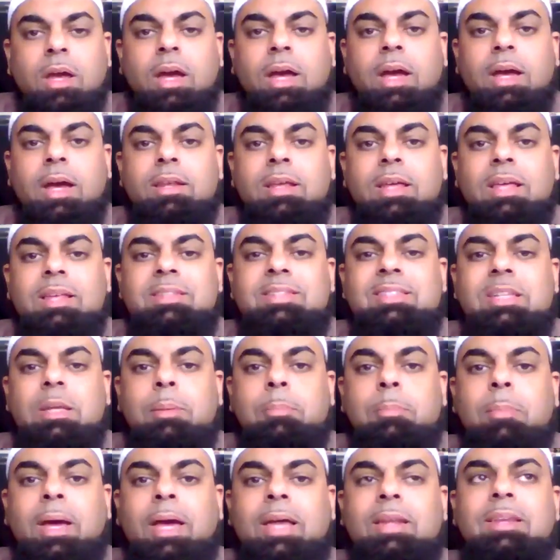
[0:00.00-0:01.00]
and is
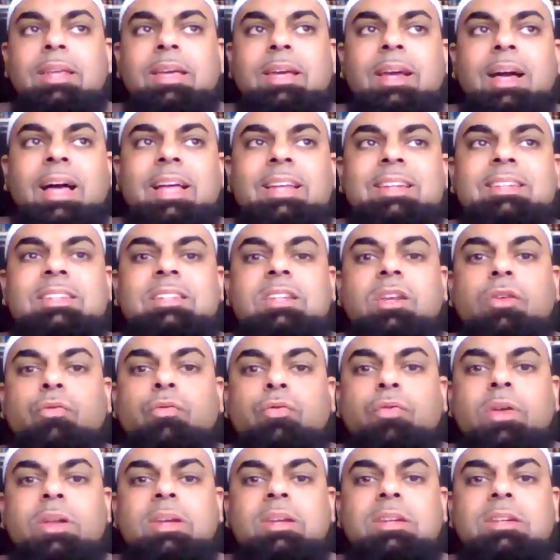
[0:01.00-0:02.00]
demanding a
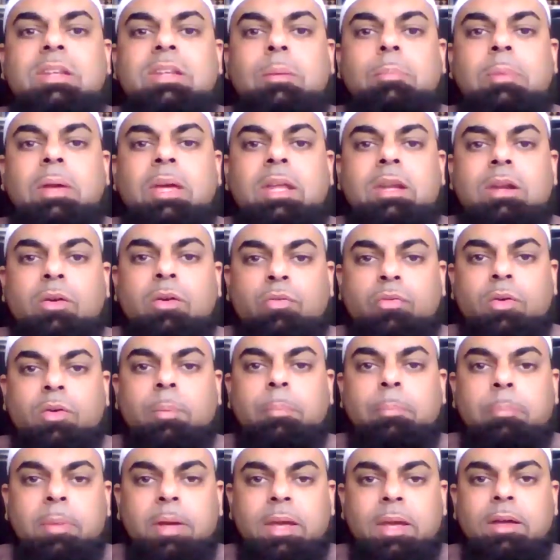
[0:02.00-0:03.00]
different demeanor
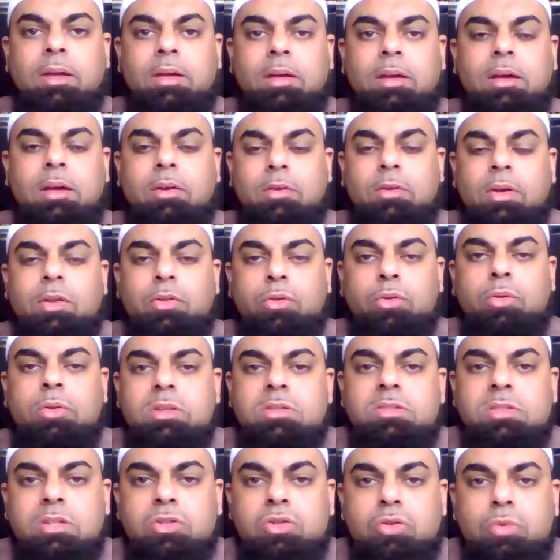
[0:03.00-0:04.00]
from me right, through
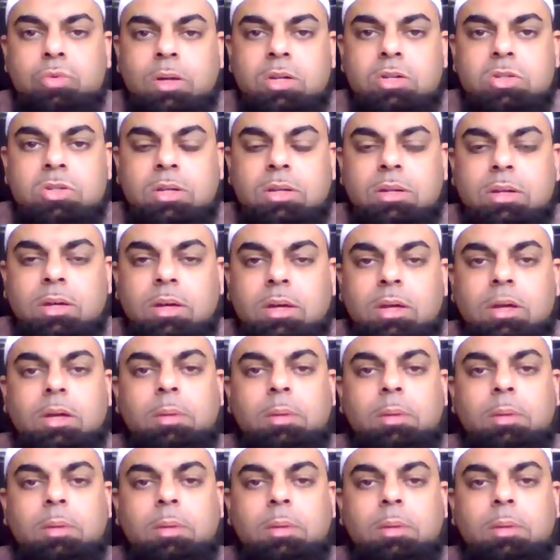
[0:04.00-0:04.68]
the situation?